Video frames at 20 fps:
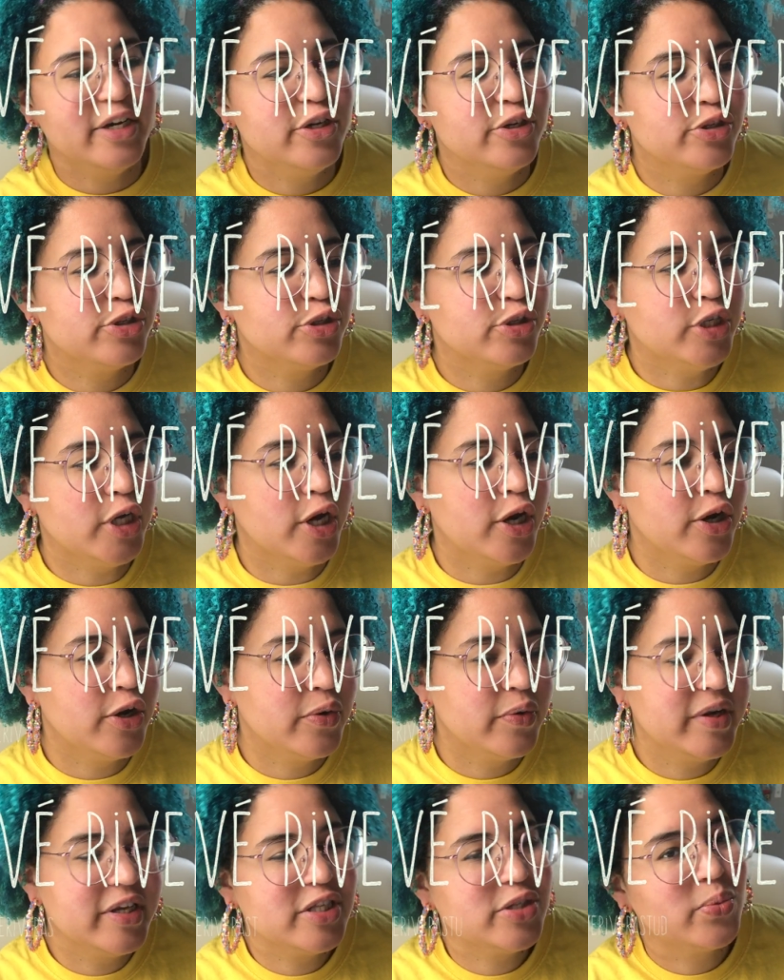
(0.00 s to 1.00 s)

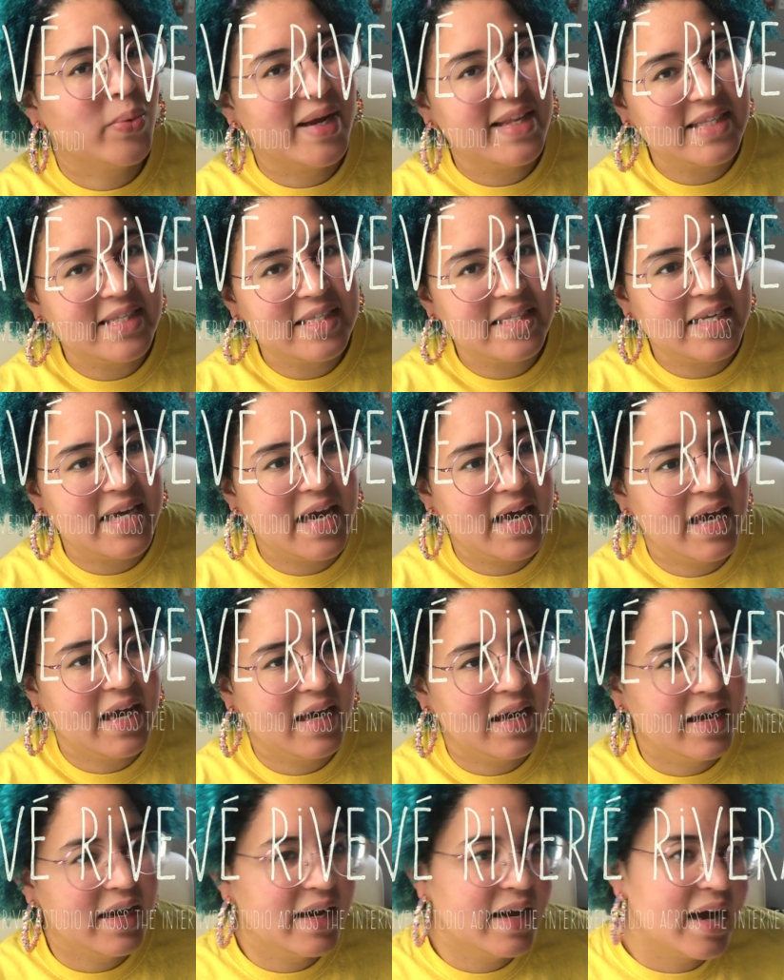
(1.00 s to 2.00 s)
So it's
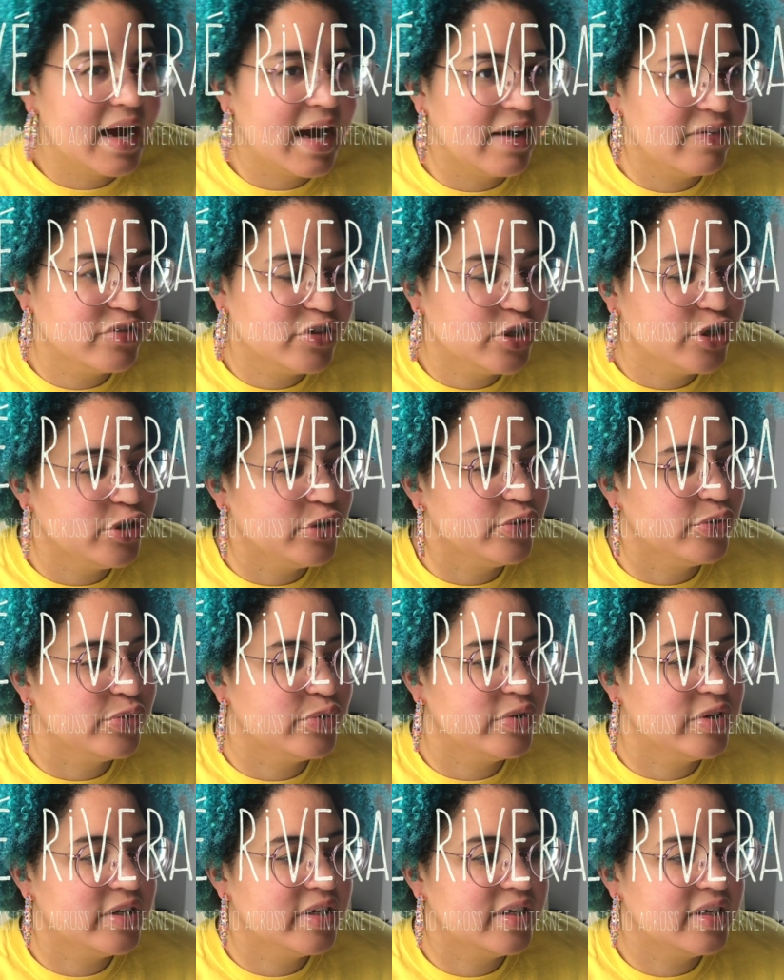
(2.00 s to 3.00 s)
Wednesday
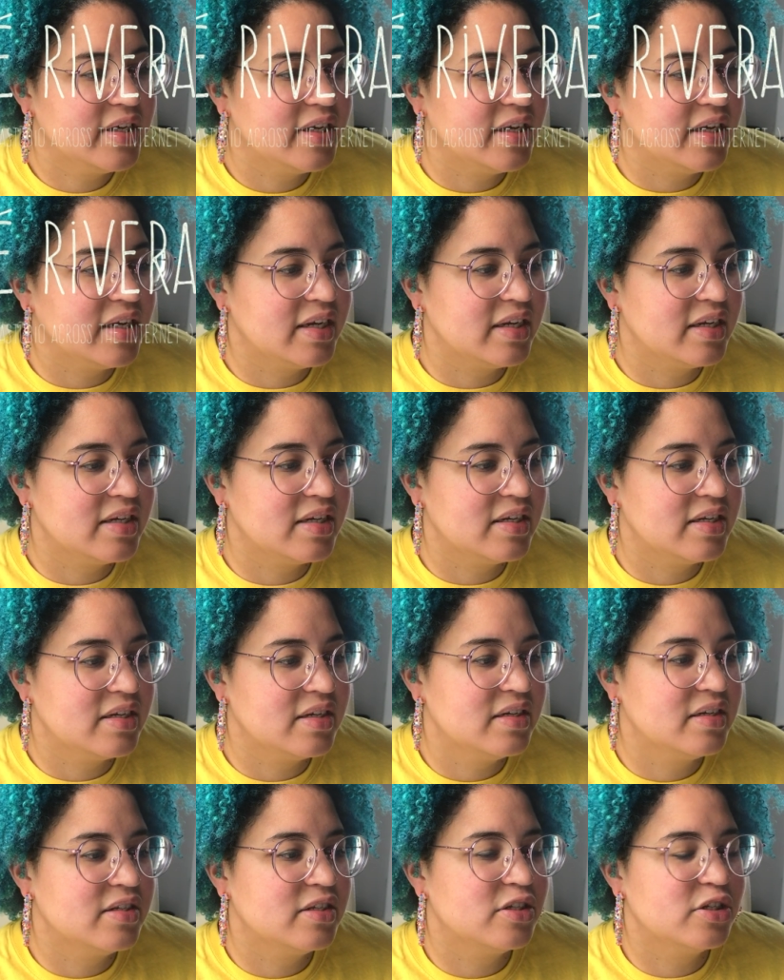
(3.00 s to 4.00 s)
afternoon. It
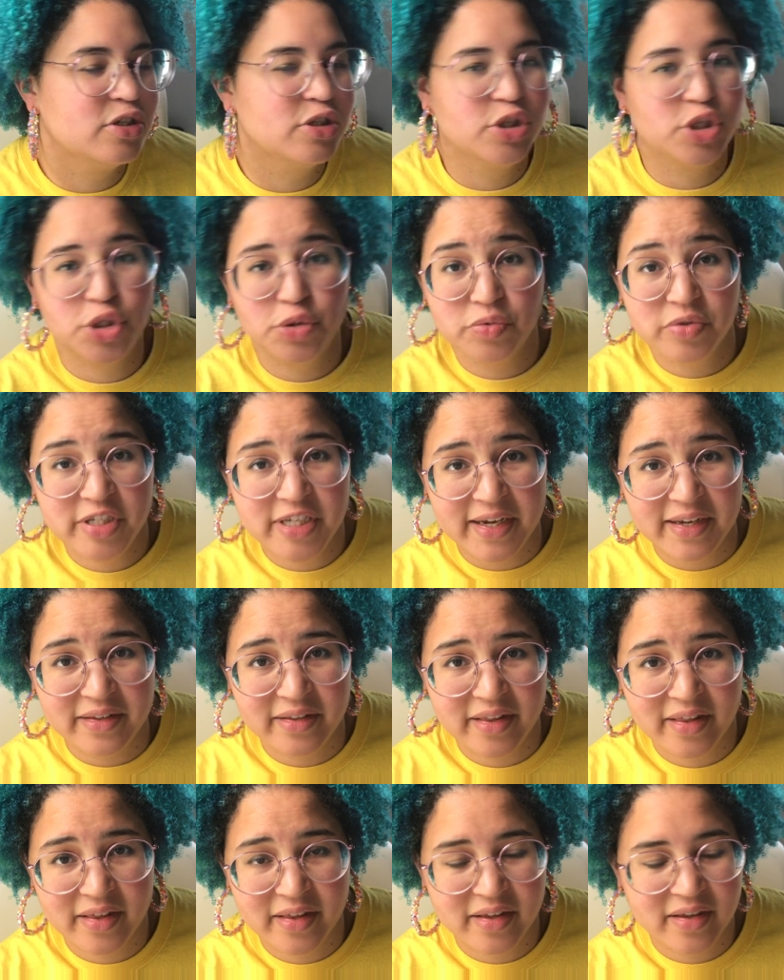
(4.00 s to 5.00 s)
is June
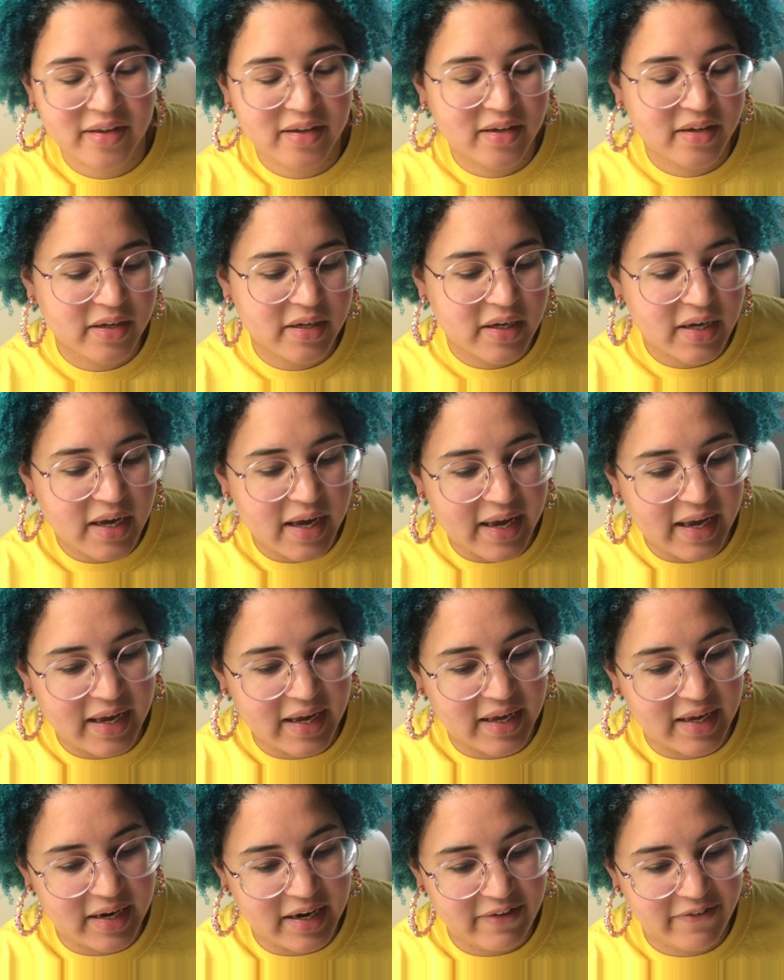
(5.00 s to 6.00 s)
10th,
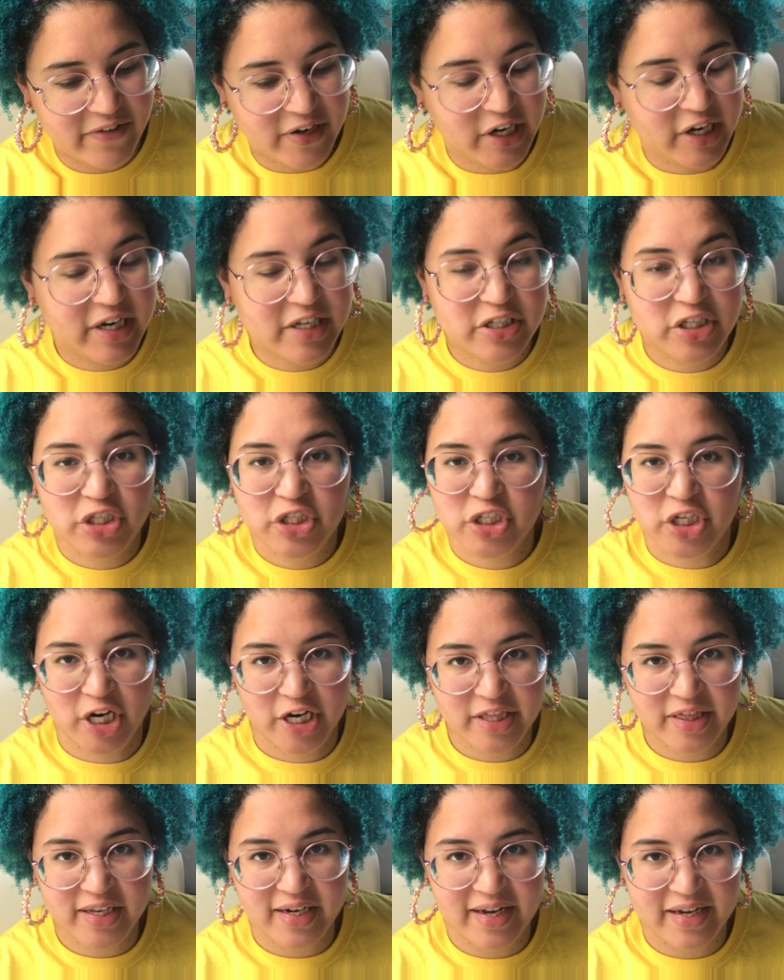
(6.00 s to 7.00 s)
and I figured I'd
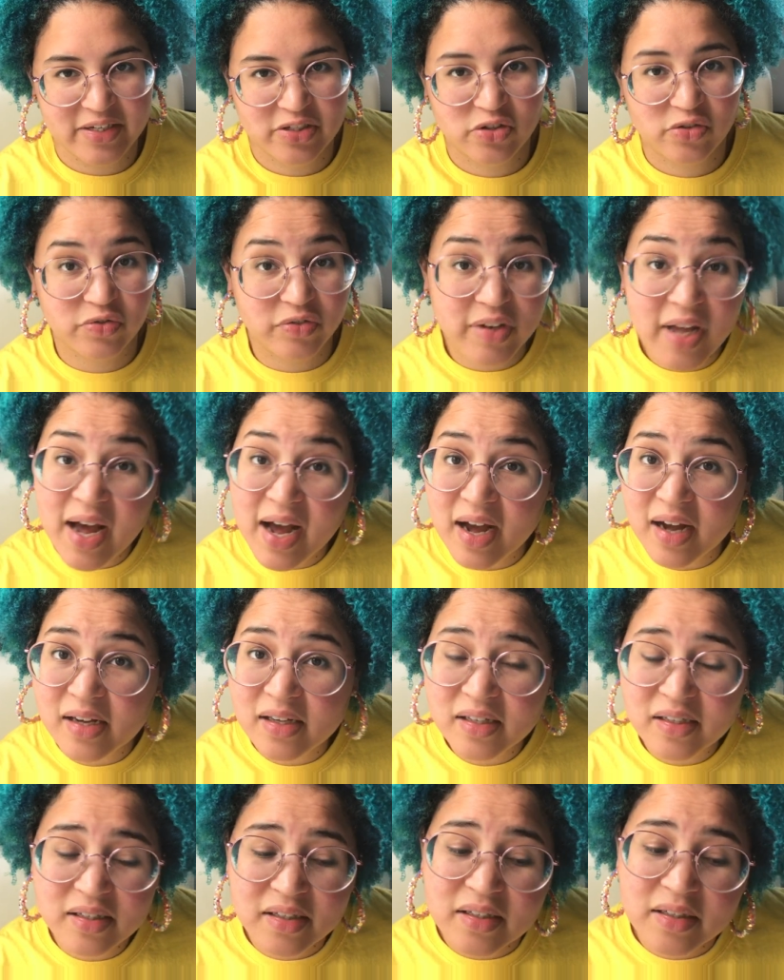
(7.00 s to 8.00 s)
start the next
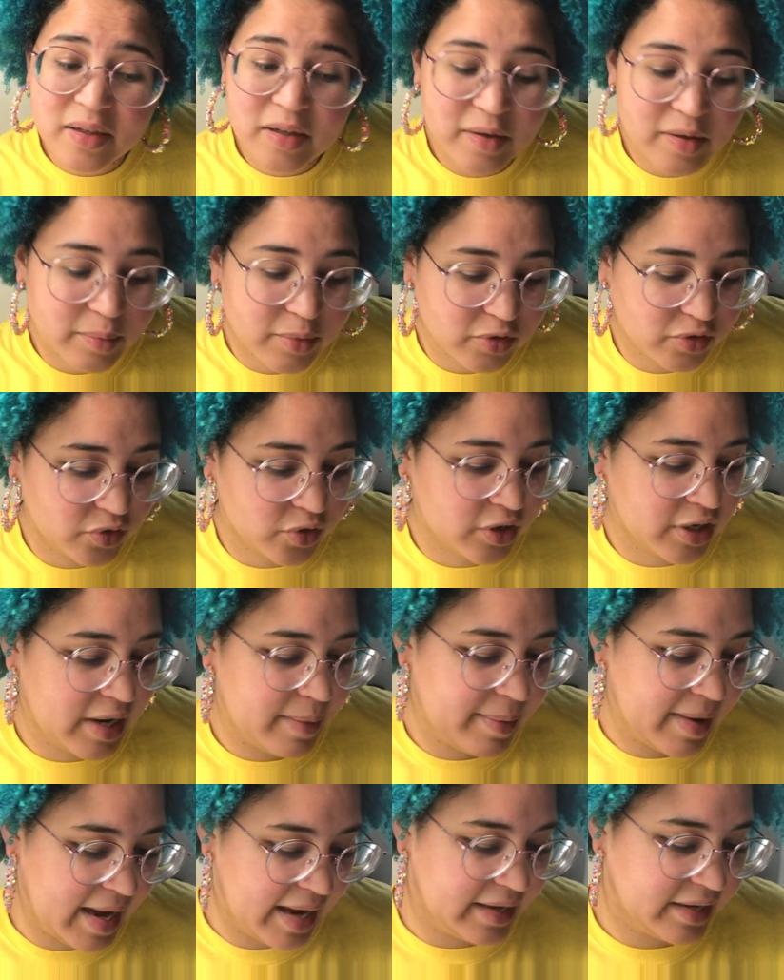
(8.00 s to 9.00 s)
vlog before I
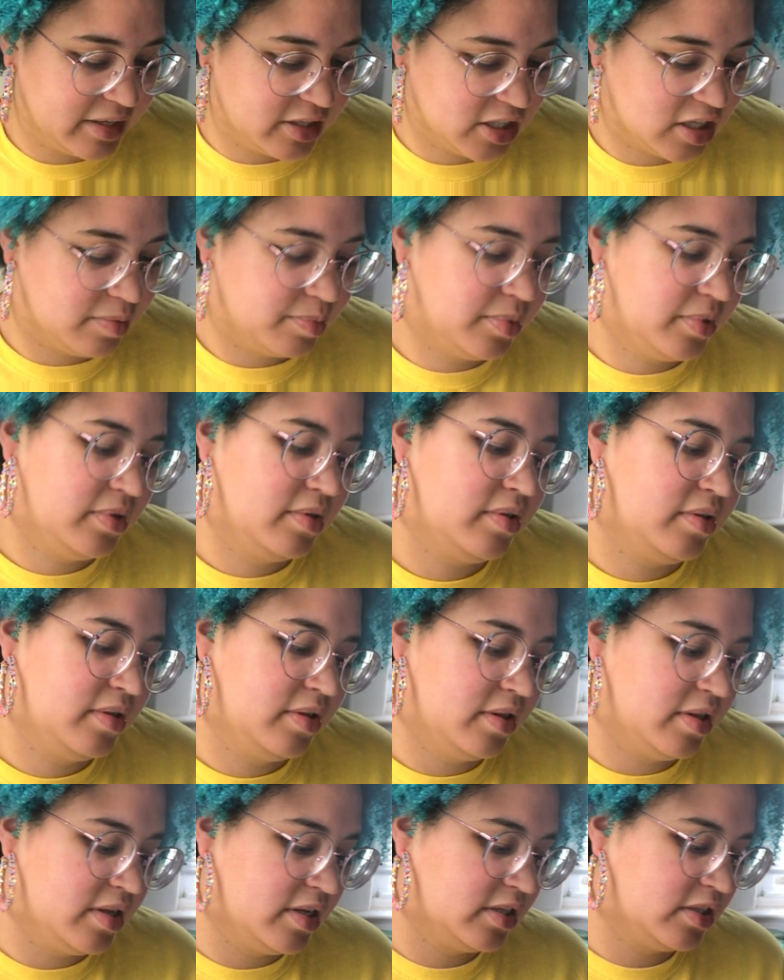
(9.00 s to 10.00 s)
package up
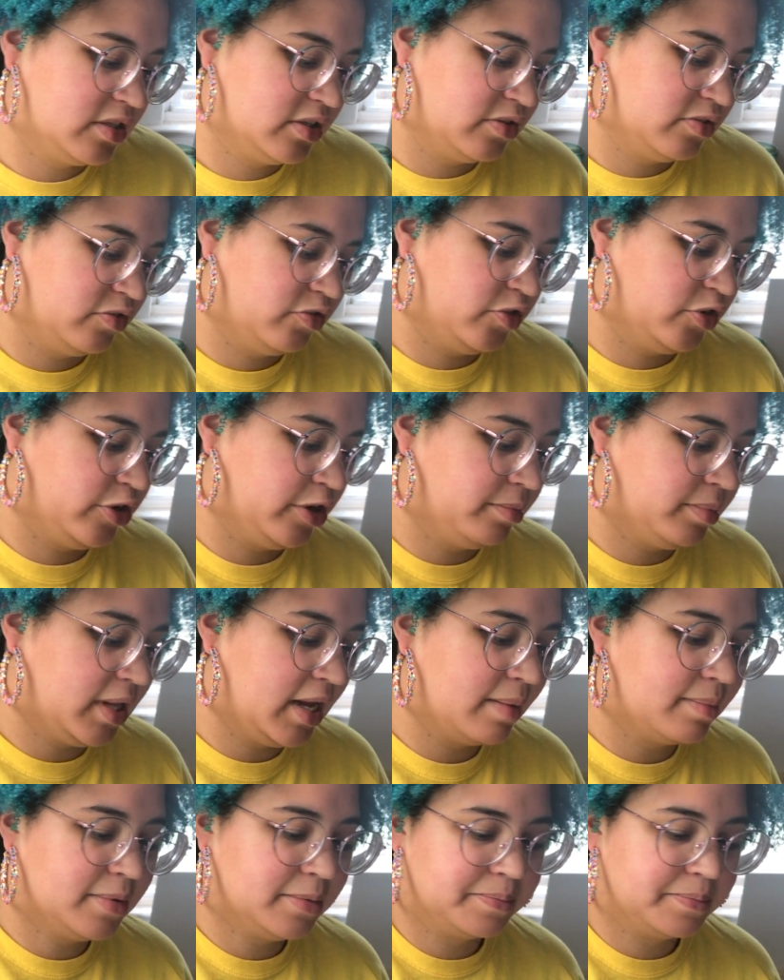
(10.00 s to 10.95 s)
this furry blob.